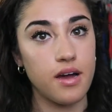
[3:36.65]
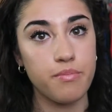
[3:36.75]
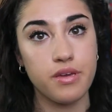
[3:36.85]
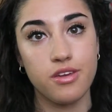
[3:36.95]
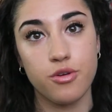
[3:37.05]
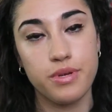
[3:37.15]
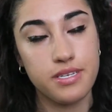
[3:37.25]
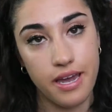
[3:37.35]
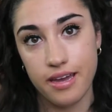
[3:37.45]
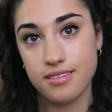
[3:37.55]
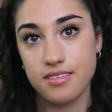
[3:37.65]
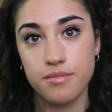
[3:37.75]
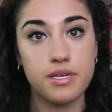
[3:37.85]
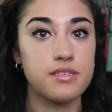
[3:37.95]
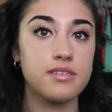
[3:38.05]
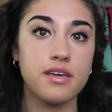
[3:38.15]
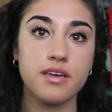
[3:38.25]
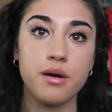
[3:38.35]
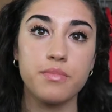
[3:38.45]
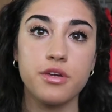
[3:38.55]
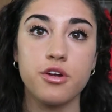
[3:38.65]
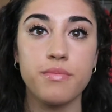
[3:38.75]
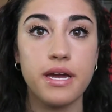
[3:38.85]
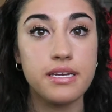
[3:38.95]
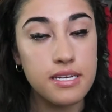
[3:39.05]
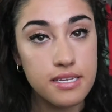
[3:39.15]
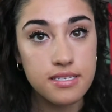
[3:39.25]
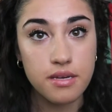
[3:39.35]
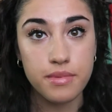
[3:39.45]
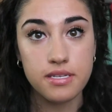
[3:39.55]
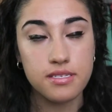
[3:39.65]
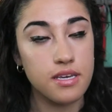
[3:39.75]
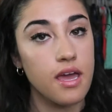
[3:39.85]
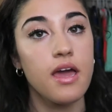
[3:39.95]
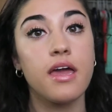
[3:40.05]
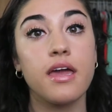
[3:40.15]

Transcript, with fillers: upping your potassium intake, upping your magnesium intake,